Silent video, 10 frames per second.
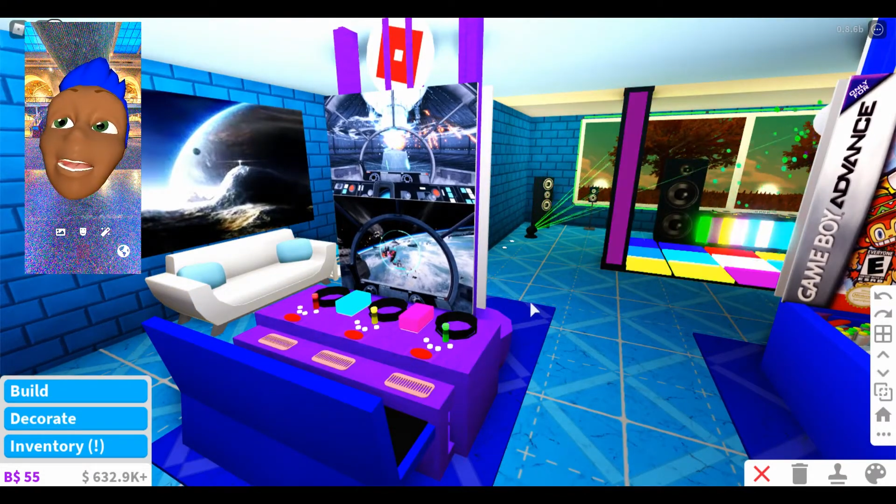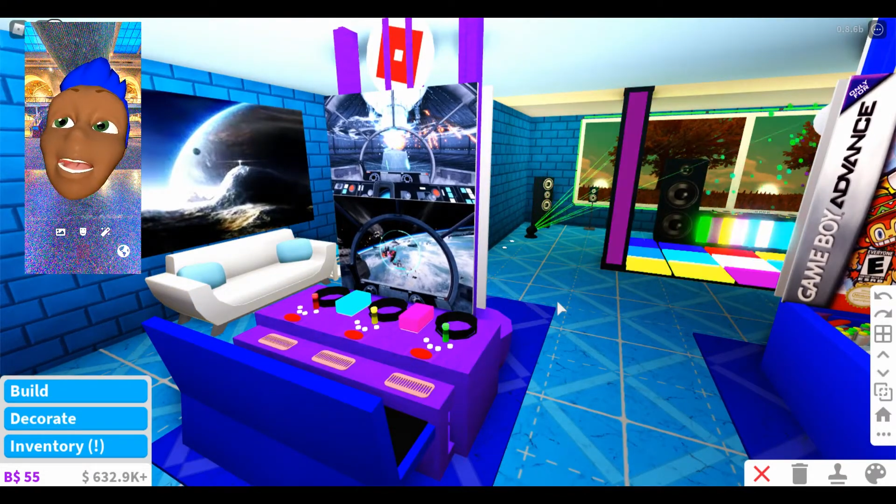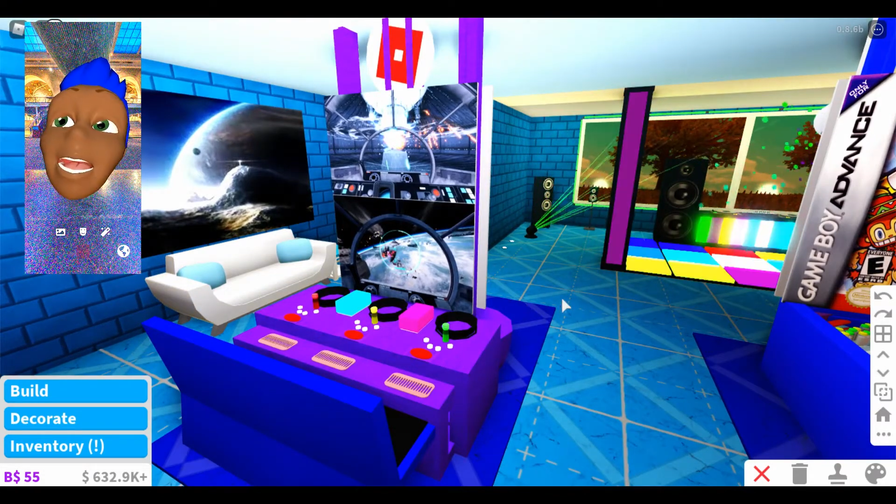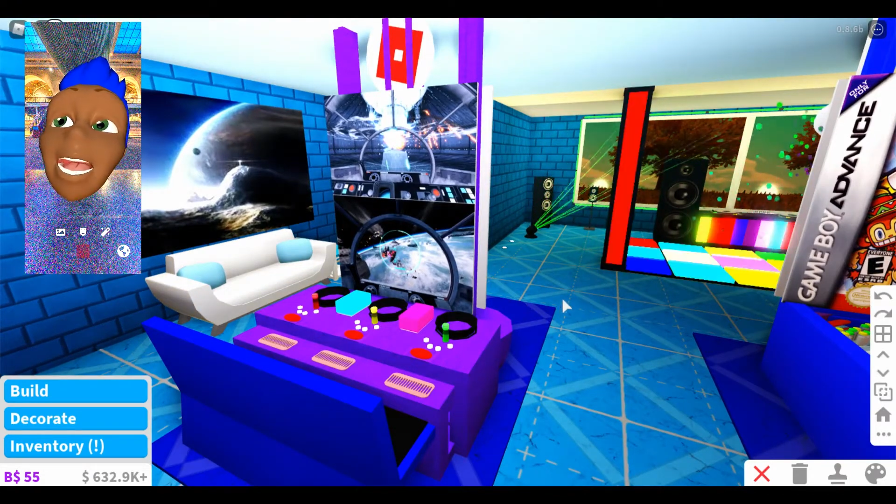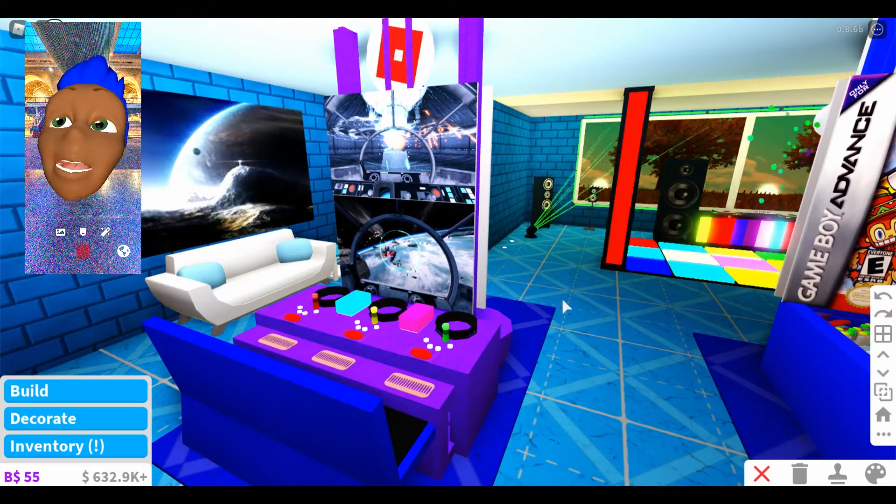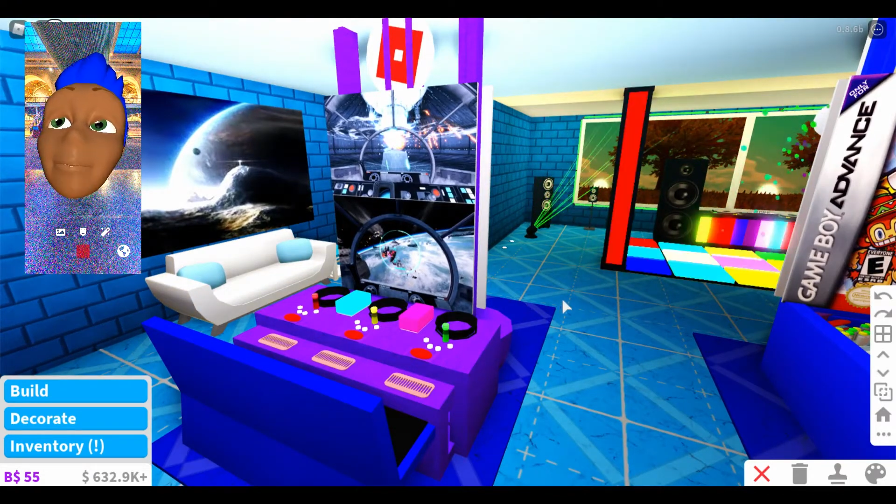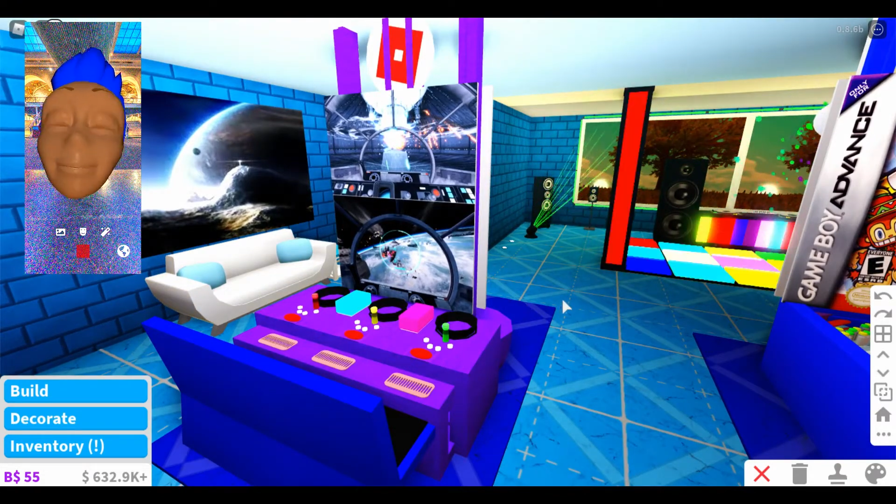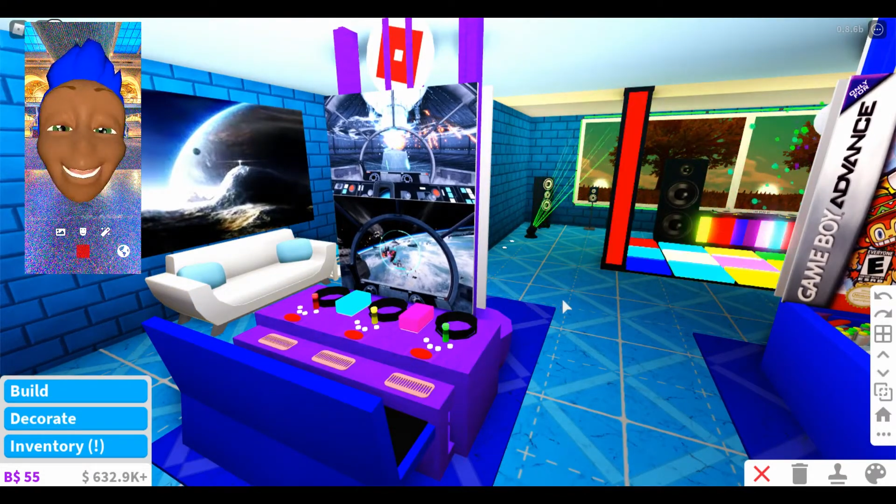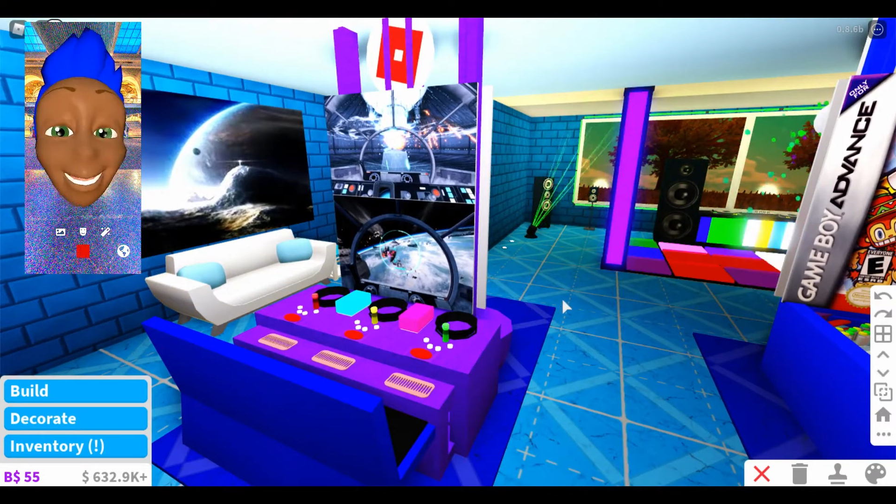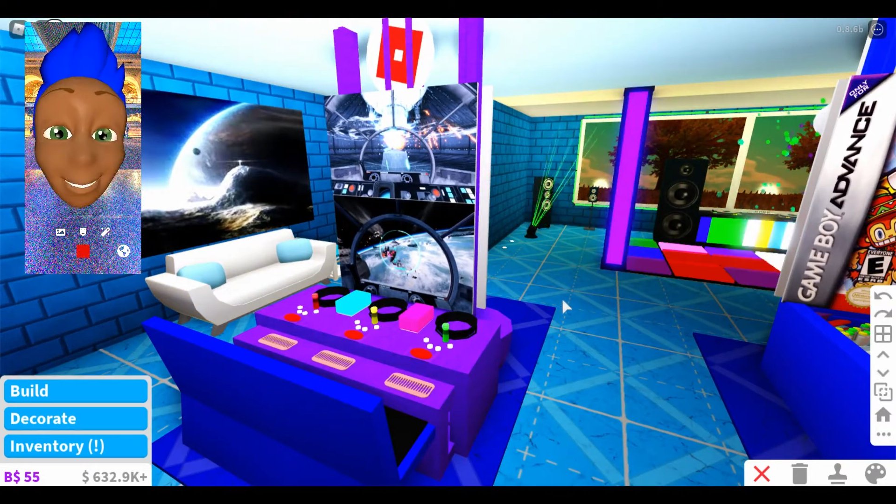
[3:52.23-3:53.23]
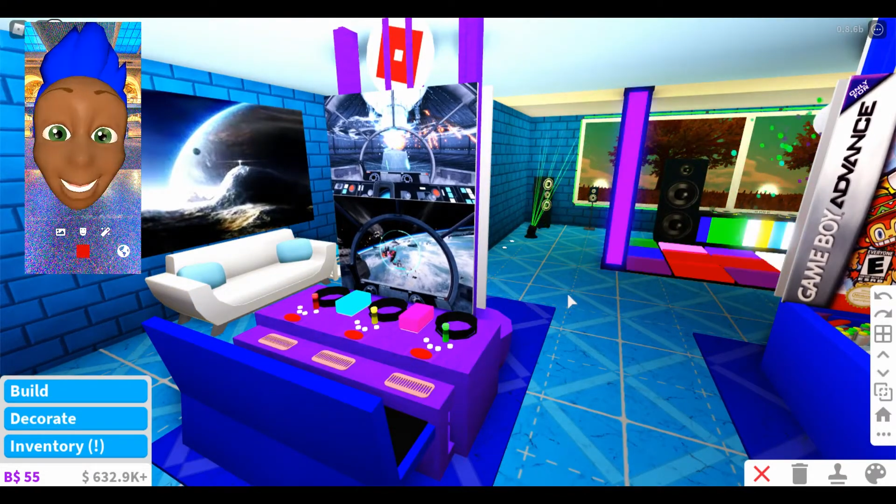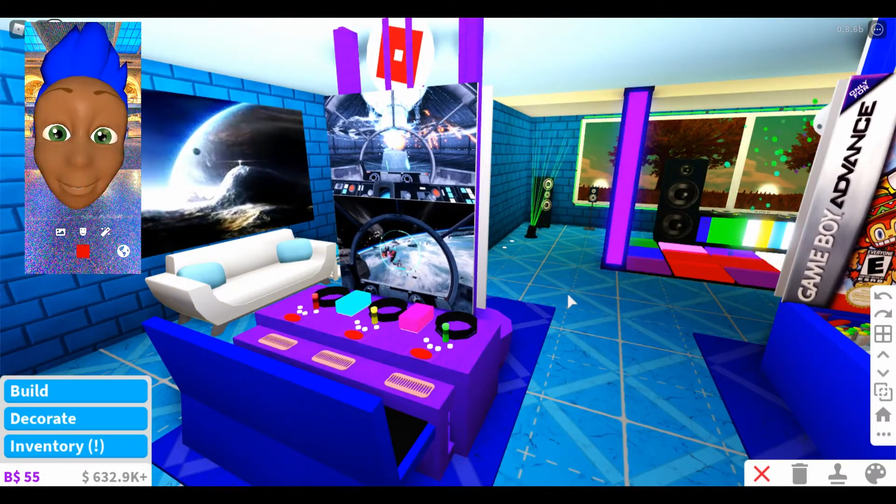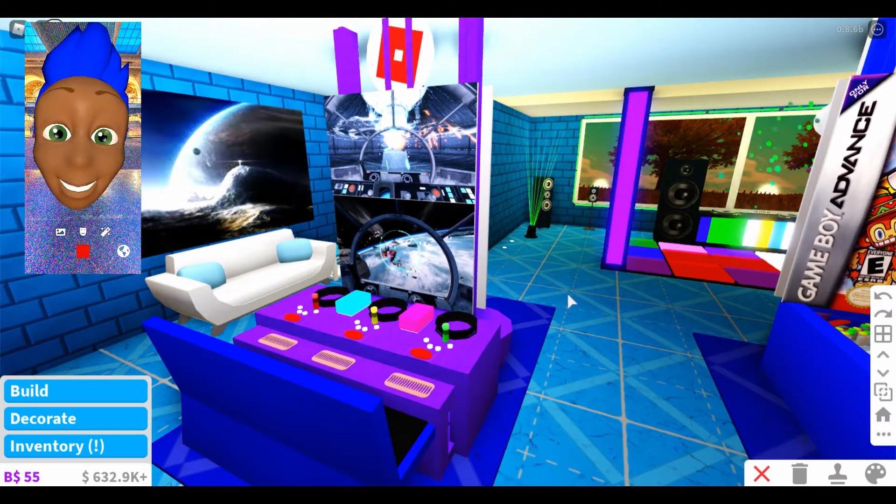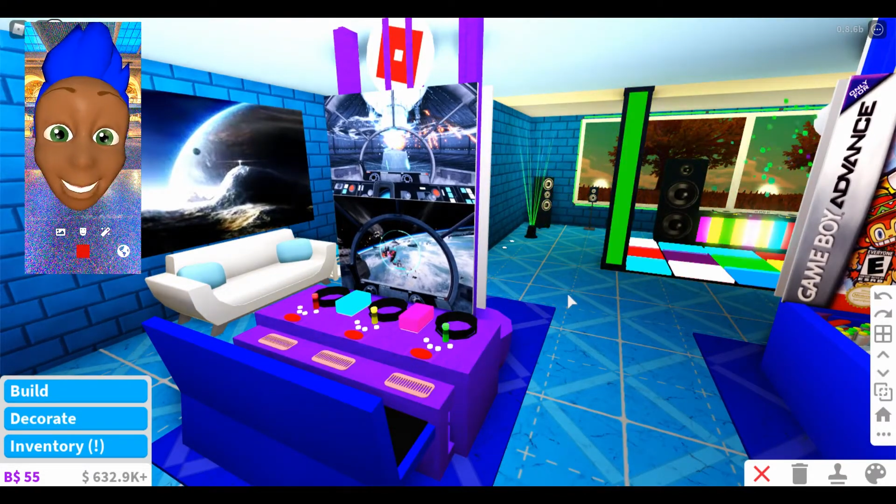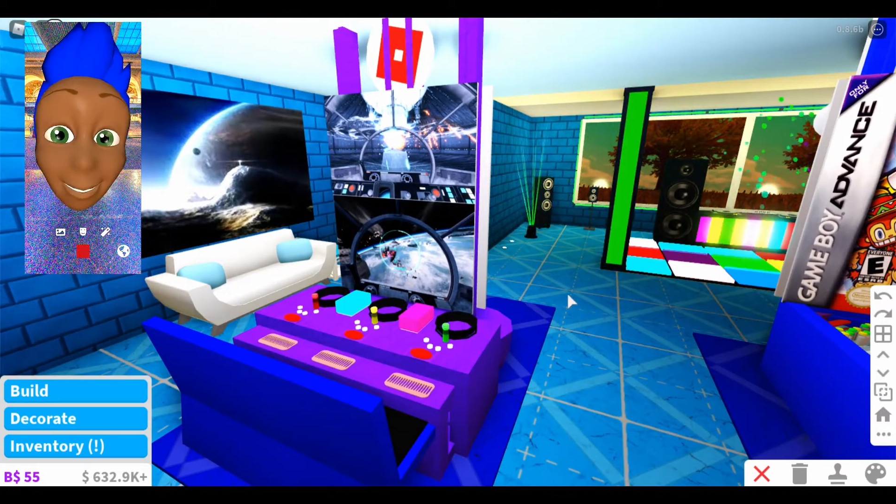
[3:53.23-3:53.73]
But anyway, I'm gonna
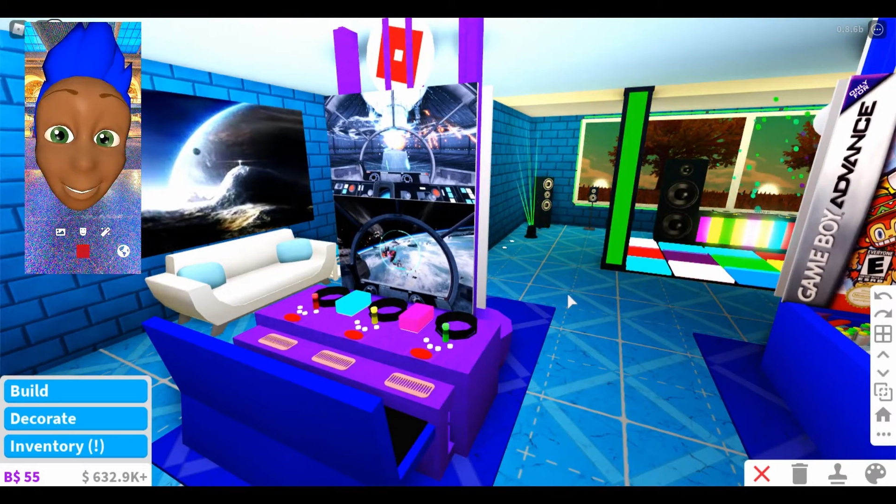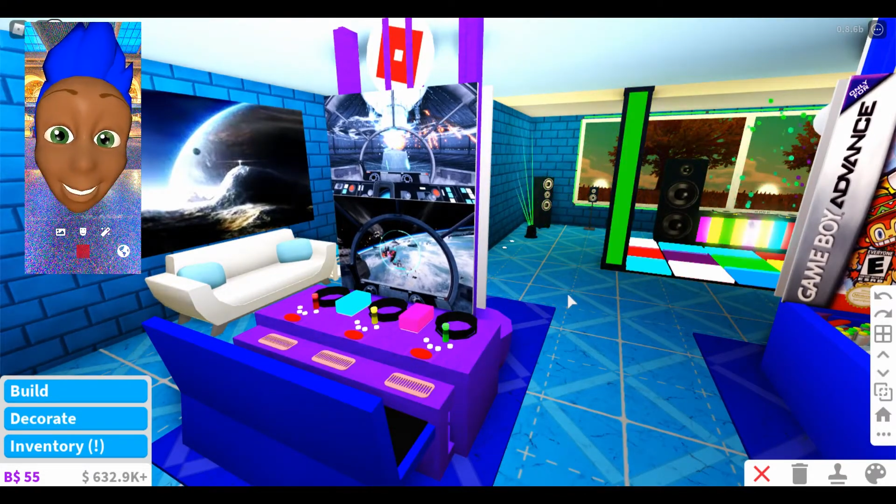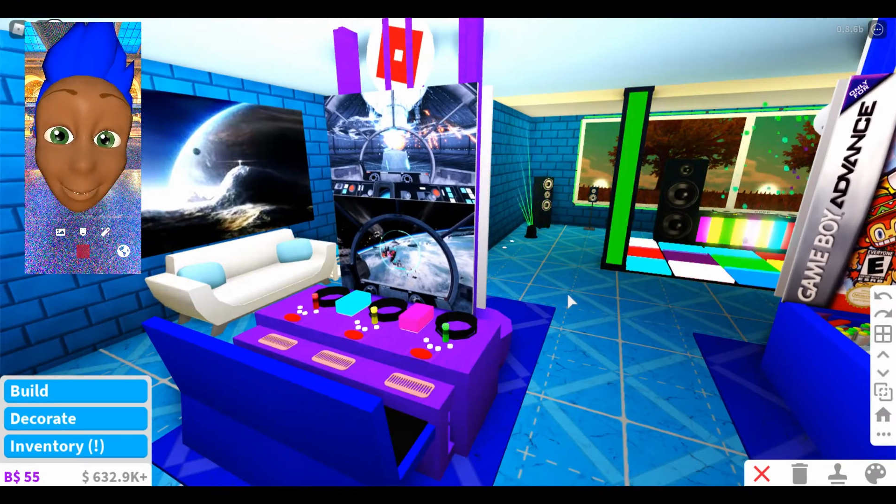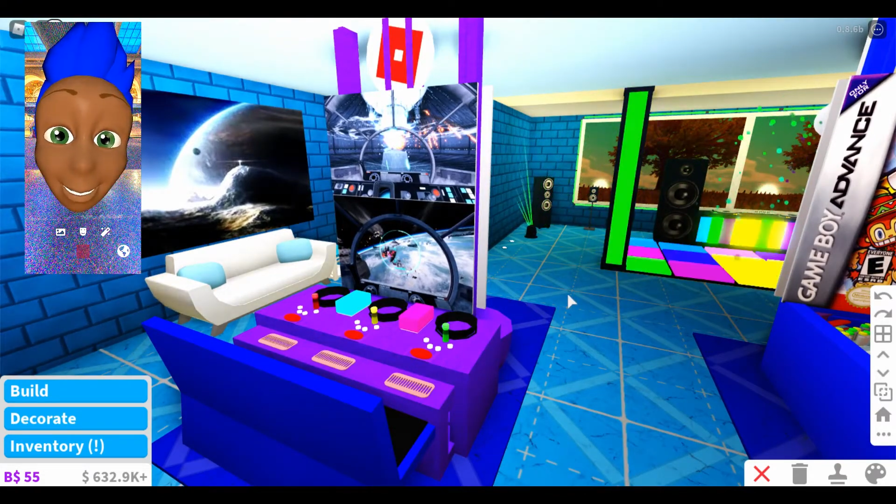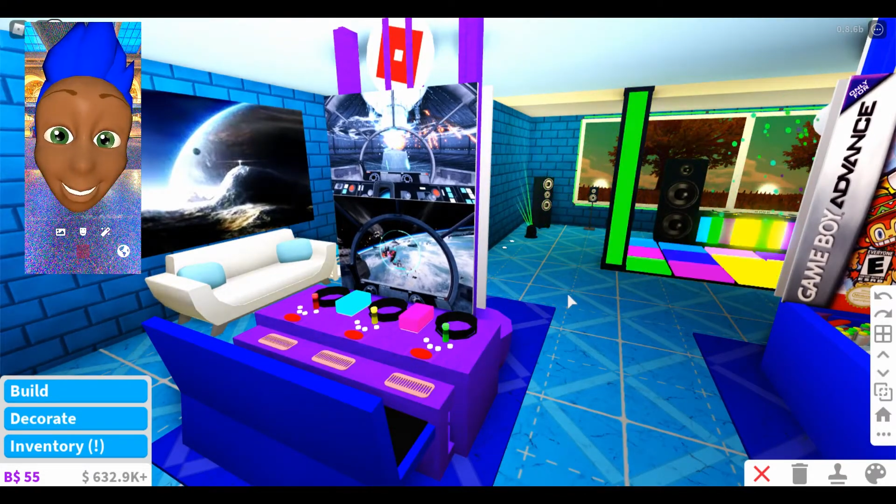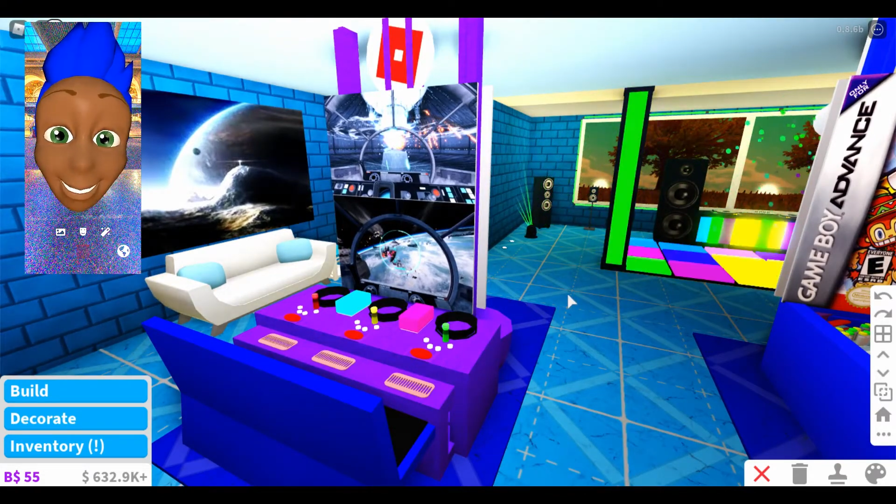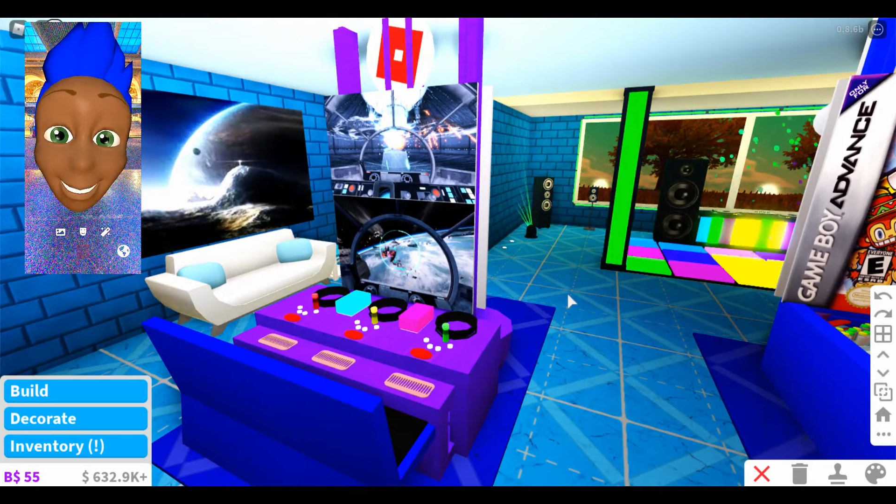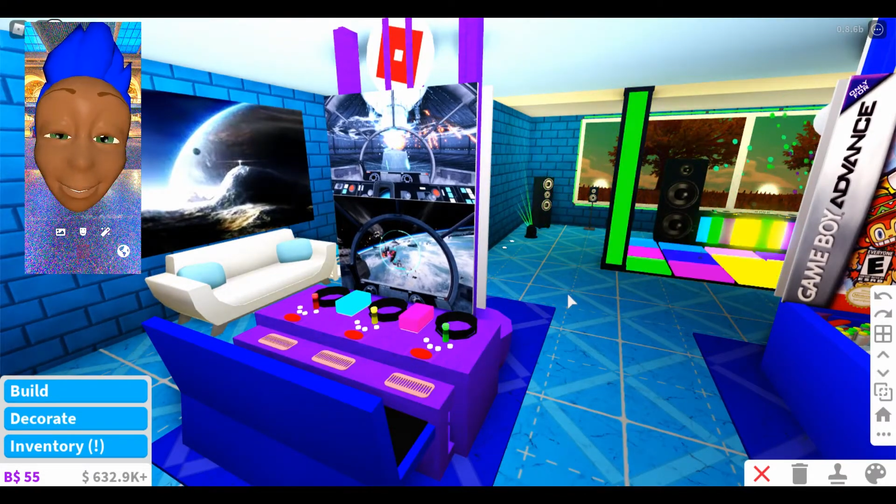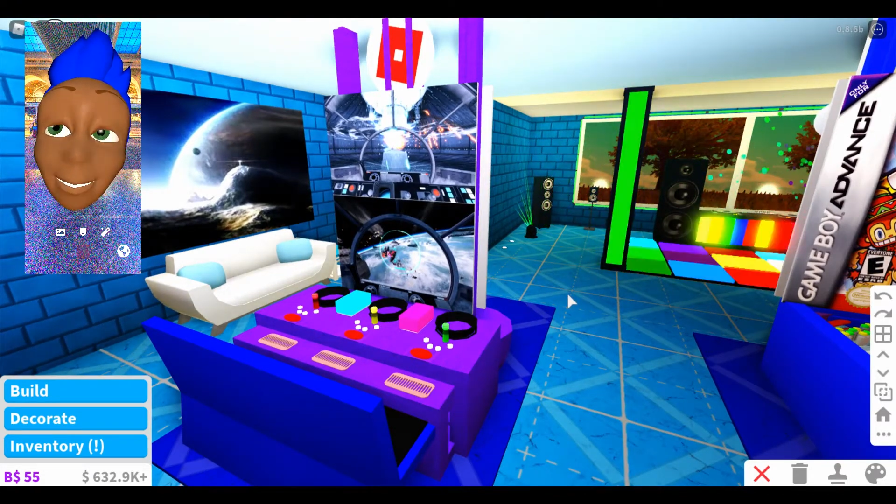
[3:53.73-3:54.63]
show you step by step